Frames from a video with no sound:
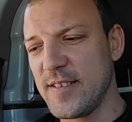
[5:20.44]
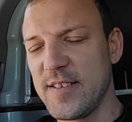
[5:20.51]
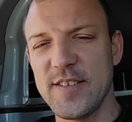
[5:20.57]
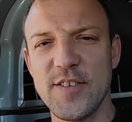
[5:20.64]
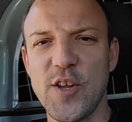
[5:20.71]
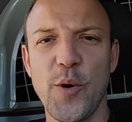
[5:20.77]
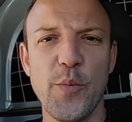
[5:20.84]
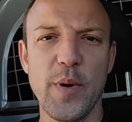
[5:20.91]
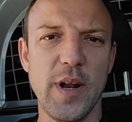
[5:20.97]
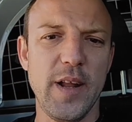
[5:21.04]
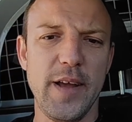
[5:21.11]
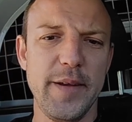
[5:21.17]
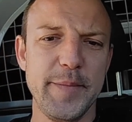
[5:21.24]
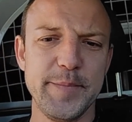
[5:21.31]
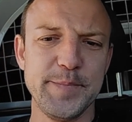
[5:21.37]
Not
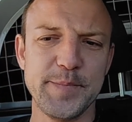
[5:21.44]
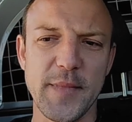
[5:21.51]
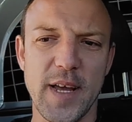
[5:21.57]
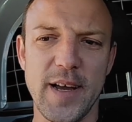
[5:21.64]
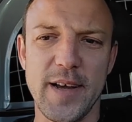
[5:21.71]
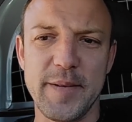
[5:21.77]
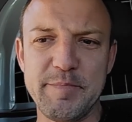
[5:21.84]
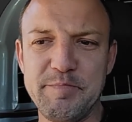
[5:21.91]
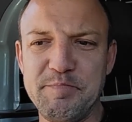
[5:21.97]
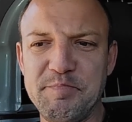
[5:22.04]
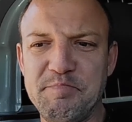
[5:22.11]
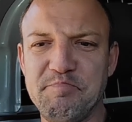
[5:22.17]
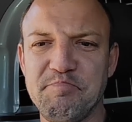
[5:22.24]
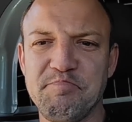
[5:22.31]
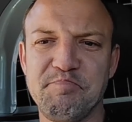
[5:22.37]
really.
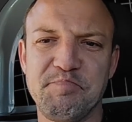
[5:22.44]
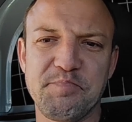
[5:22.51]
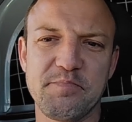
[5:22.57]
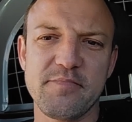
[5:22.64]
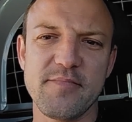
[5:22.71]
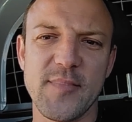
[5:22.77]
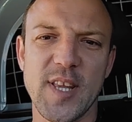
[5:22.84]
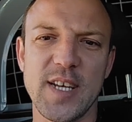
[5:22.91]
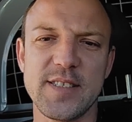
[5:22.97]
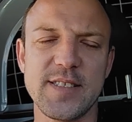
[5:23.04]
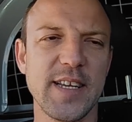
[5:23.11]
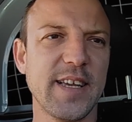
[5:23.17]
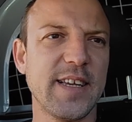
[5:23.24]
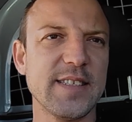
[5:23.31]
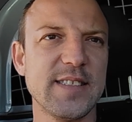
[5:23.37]
The
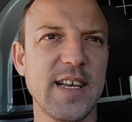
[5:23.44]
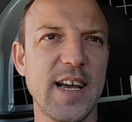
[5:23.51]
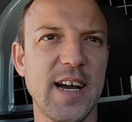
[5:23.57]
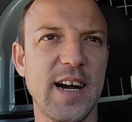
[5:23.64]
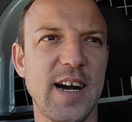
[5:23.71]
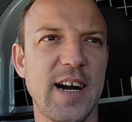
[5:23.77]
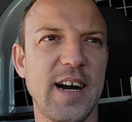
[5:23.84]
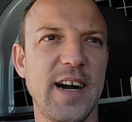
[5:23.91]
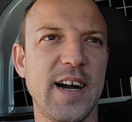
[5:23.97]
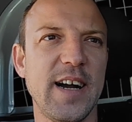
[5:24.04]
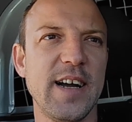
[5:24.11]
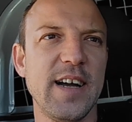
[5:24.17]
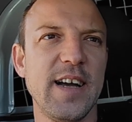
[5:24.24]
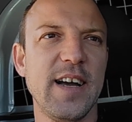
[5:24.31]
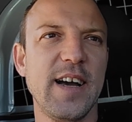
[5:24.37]
thing is there.
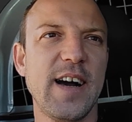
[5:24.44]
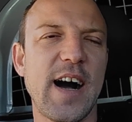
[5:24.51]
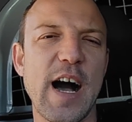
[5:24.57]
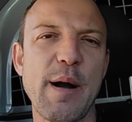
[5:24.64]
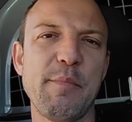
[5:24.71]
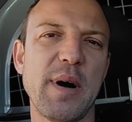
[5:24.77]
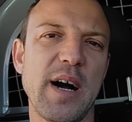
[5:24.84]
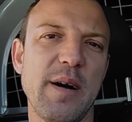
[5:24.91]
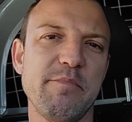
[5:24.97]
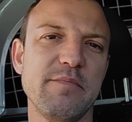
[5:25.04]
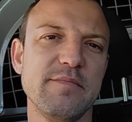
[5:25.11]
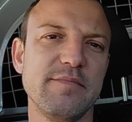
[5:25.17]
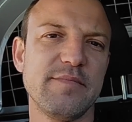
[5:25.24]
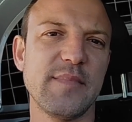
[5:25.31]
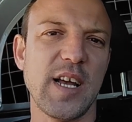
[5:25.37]
I'm a
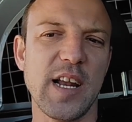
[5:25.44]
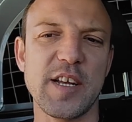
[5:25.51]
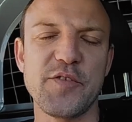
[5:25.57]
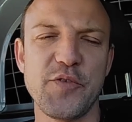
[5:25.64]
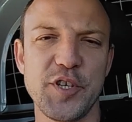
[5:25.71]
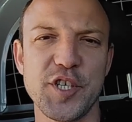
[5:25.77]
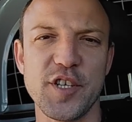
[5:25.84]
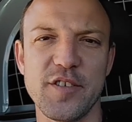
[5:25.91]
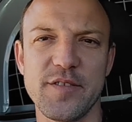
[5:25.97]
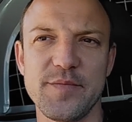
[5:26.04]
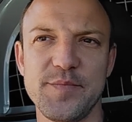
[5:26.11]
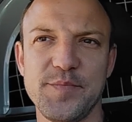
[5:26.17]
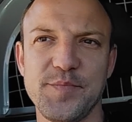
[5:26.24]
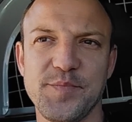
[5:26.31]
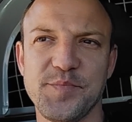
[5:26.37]
electrician.
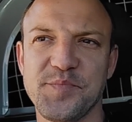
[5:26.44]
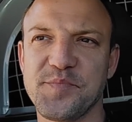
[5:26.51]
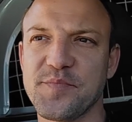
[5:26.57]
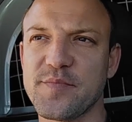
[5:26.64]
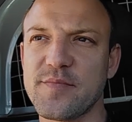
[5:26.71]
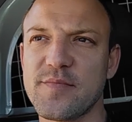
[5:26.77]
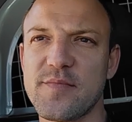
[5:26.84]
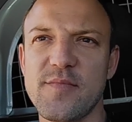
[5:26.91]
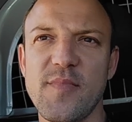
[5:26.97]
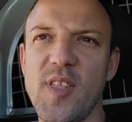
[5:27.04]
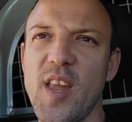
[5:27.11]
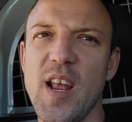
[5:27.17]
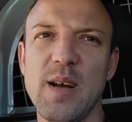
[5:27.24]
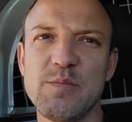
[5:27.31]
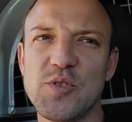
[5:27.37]

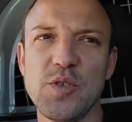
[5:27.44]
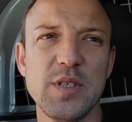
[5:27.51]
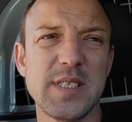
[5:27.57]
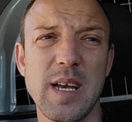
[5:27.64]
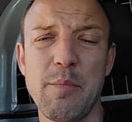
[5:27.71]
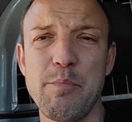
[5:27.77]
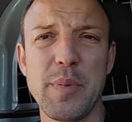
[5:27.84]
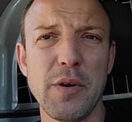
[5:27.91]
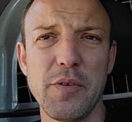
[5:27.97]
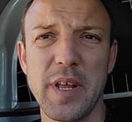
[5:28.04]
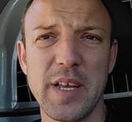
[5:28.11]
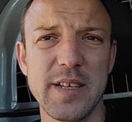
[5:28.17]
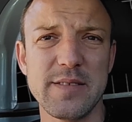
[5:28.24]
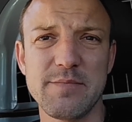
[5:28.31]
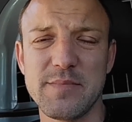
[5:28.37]
I'm doing some
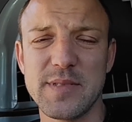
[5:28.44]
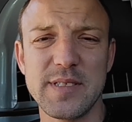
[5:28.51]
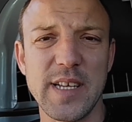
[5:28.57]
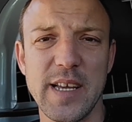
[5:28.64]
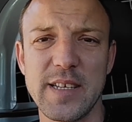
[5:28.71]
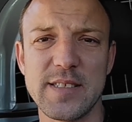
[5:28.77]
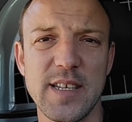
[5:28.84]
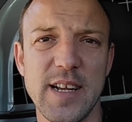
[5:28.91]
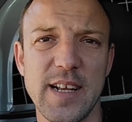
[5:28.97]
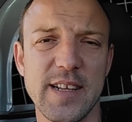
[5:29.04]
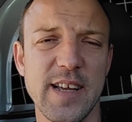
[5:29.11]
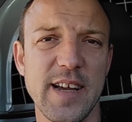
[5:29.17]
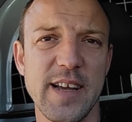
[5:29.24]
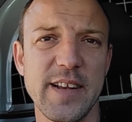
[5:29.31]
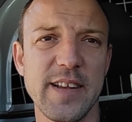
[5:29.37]
building things and that
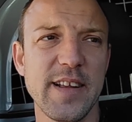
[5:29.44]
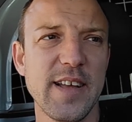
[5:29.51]
kind.